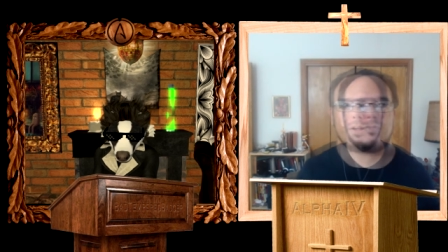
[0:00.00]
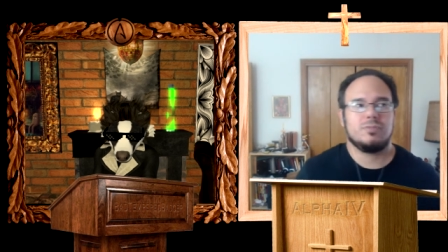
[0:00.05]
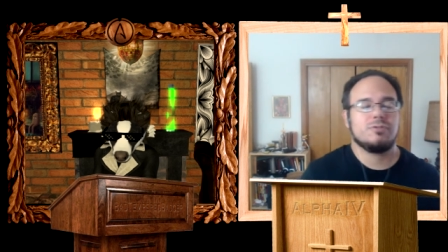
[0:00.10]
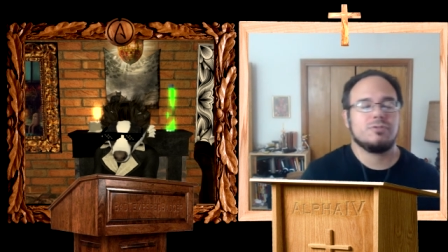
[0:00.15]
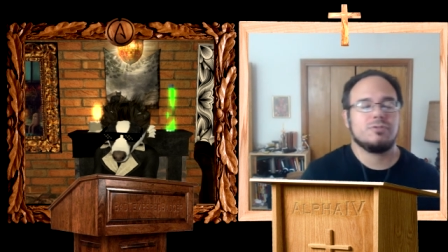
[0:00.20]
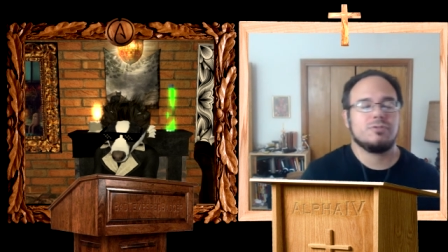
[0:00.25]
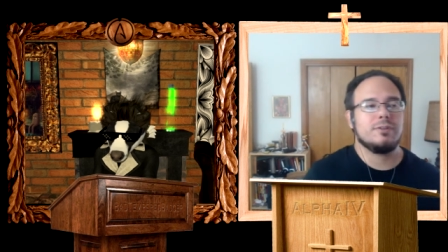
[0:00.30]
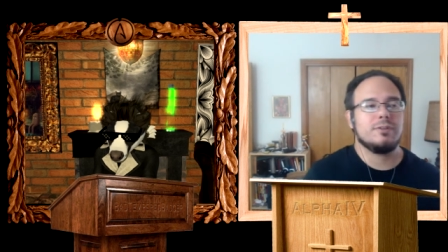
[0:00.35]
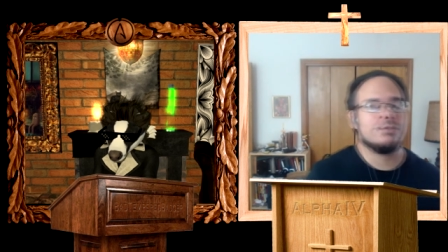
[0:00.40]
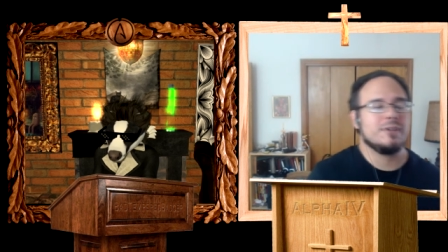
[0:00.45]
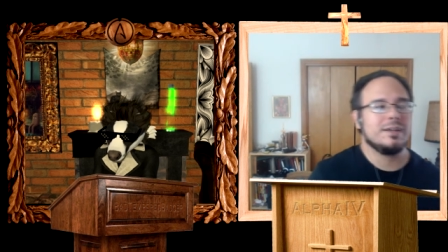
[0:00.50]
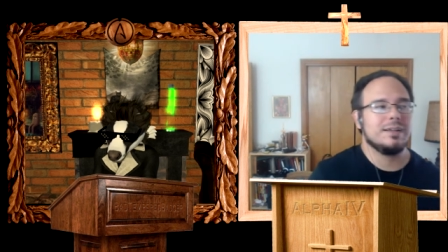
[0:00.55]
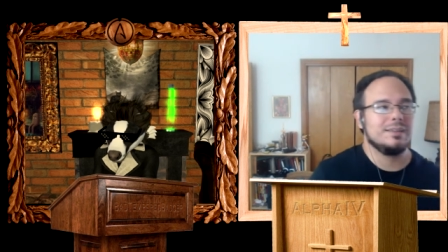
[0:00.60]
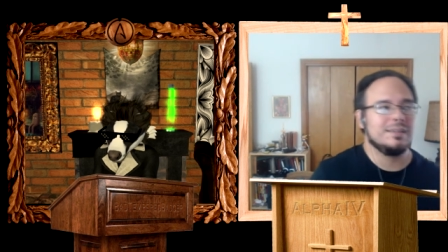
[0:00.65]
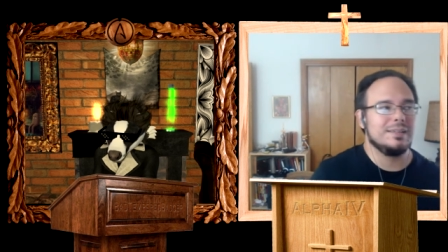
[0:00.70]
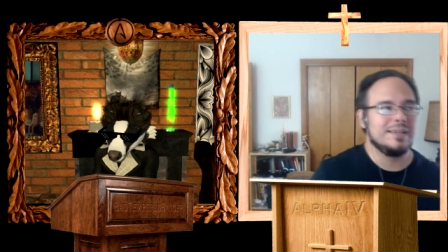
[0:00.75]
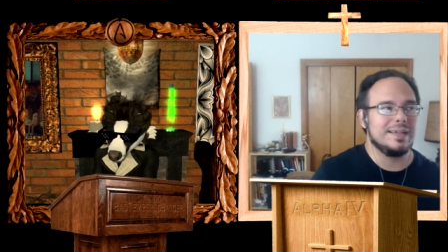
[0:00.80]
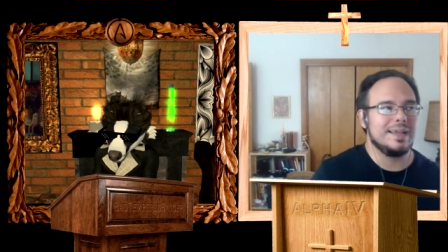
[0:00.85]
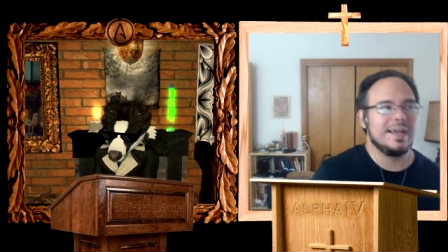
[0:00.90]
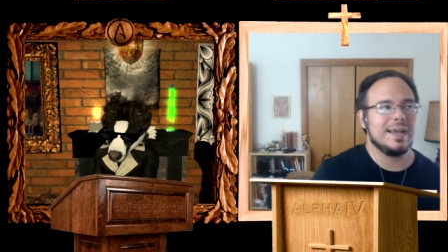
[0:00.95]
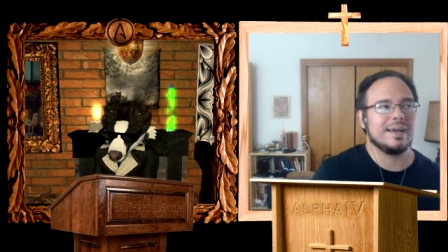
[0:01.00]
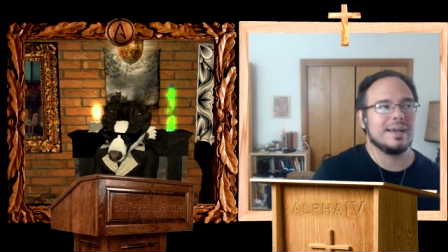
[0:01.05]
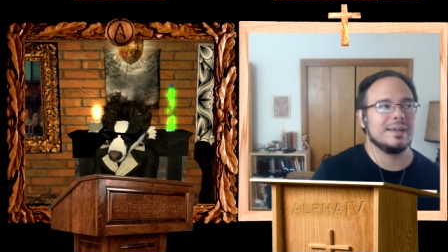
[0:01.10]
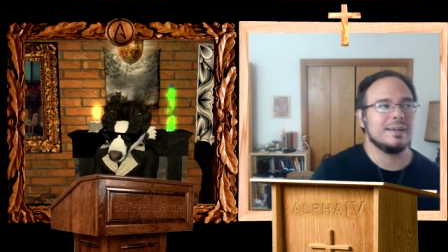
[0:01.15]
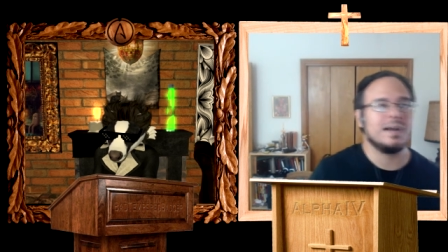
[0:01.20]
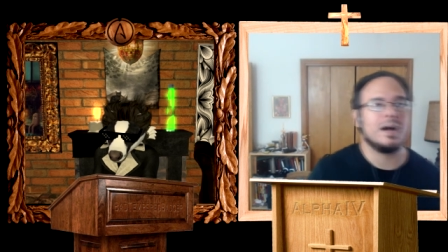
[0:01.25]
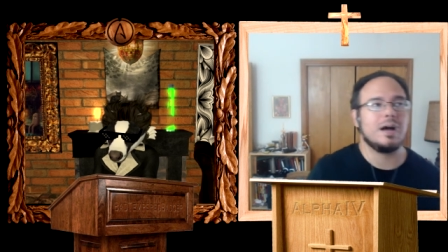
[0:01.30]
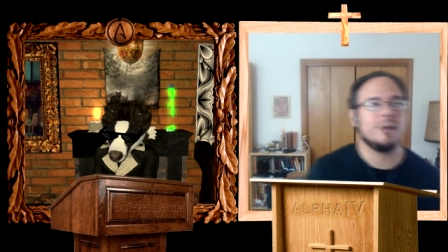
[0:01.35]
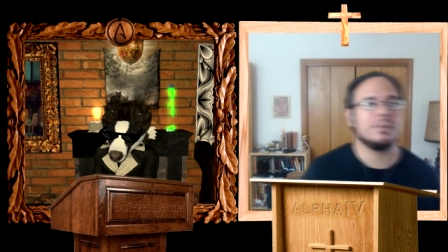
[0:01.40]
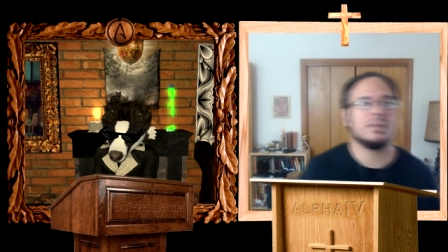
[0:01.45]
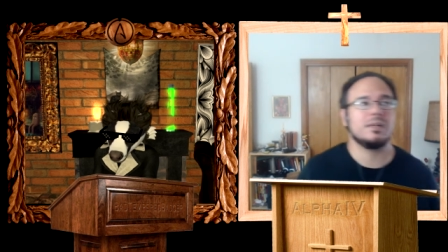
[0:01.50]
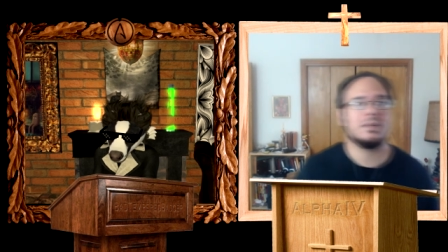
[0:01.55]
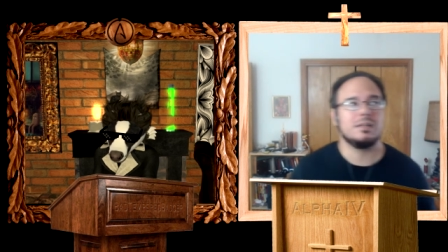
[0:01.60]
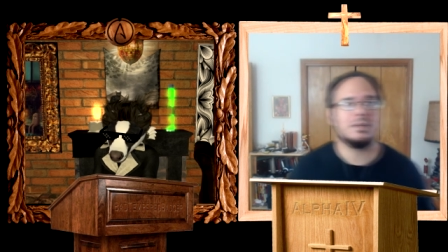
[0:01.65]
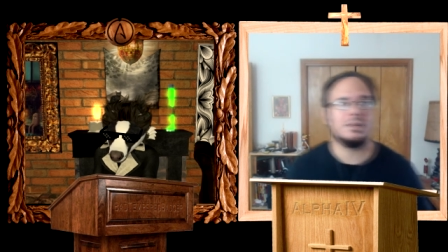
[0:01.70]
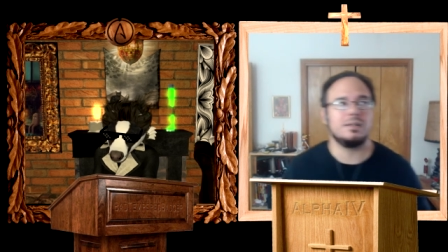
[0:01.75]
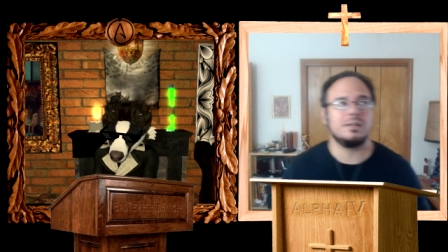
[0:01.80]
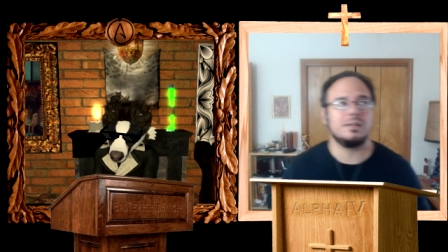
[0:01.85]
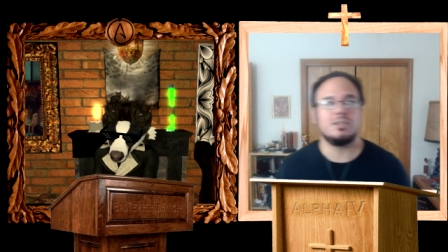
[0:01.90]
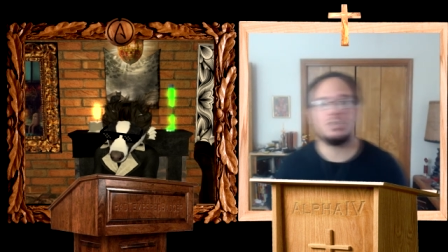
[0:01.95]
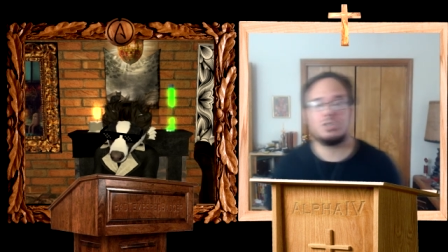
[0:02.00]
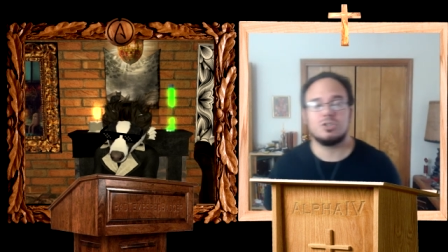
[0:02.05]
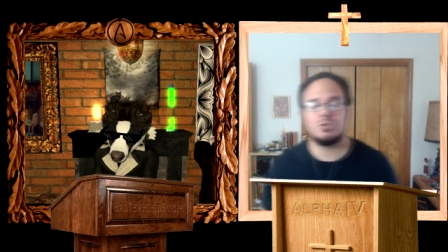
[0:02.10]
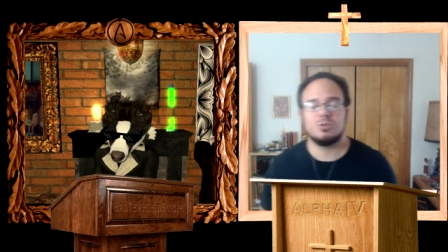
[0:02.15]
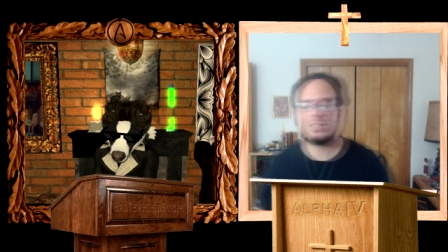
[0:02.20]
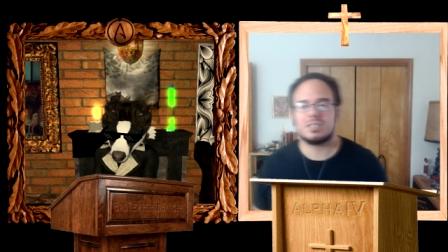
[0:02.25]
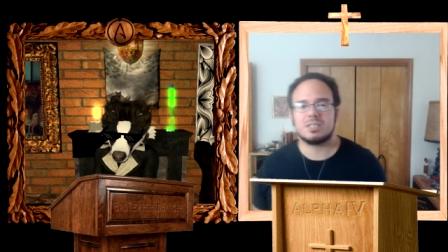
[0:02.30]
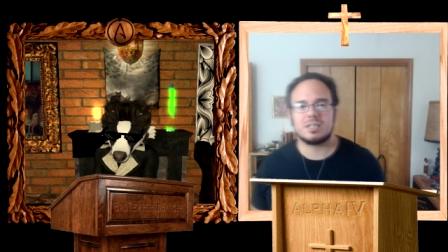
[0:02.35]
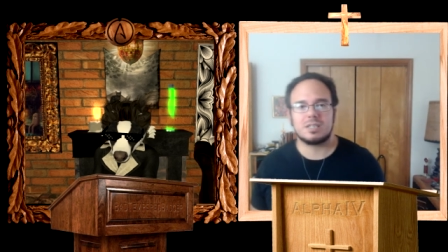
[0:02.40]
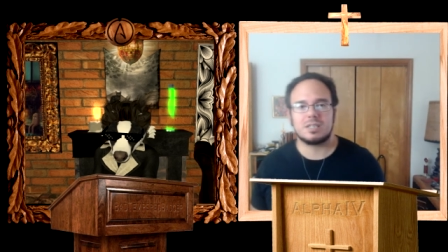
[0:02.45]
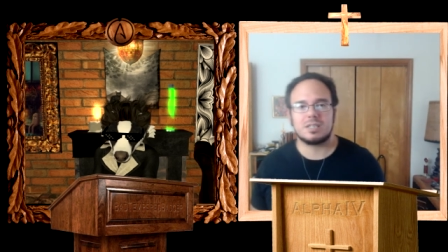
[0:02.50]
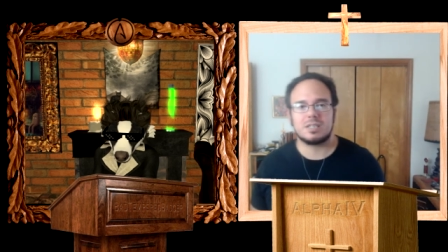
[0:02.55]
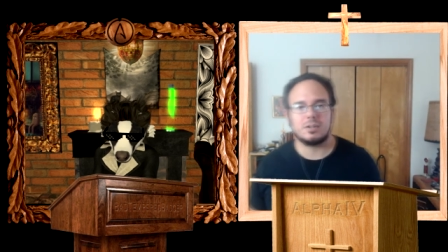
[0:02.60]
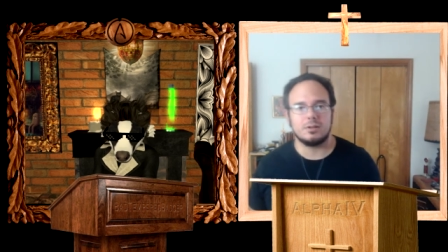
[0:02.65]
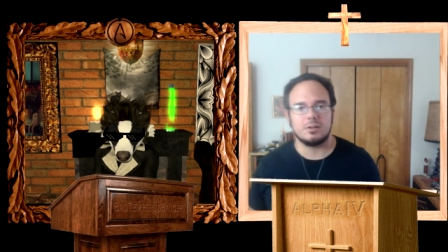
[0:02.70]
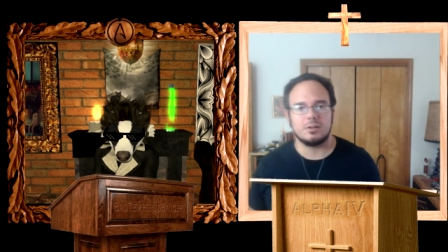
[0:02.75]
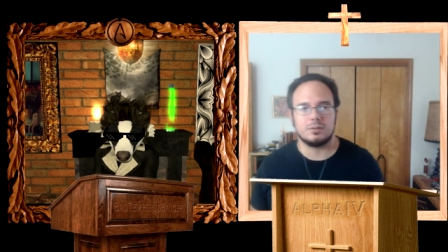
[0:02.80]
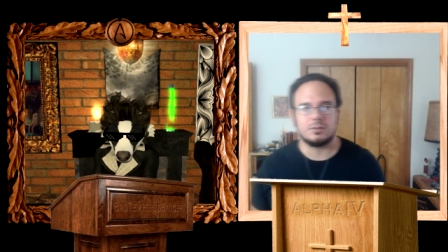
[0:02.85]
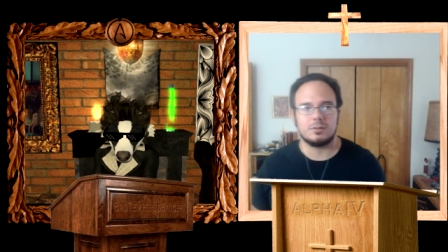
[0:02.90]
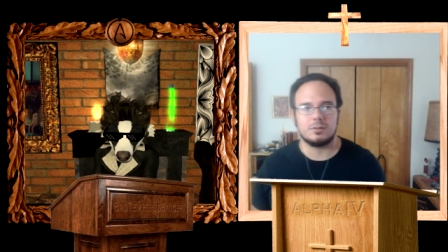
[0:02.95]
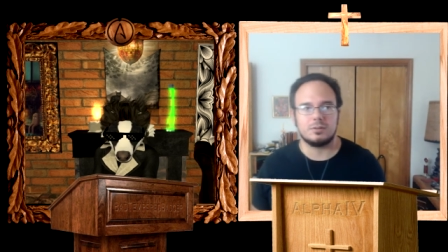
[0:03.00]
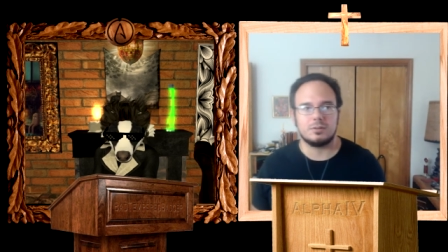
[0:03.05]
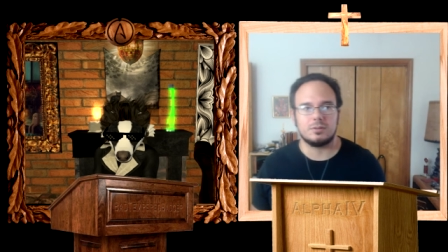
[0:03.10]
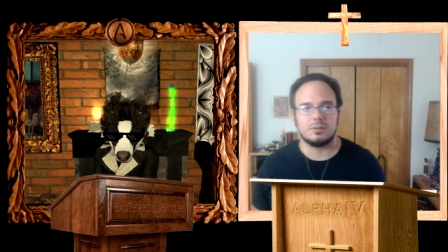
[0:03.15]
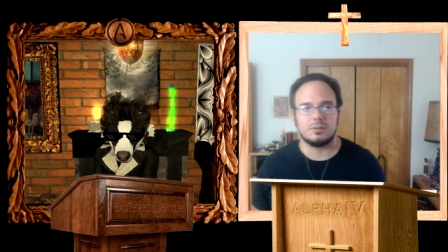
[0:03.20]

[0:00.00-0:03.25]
quite frankly, economically suicidal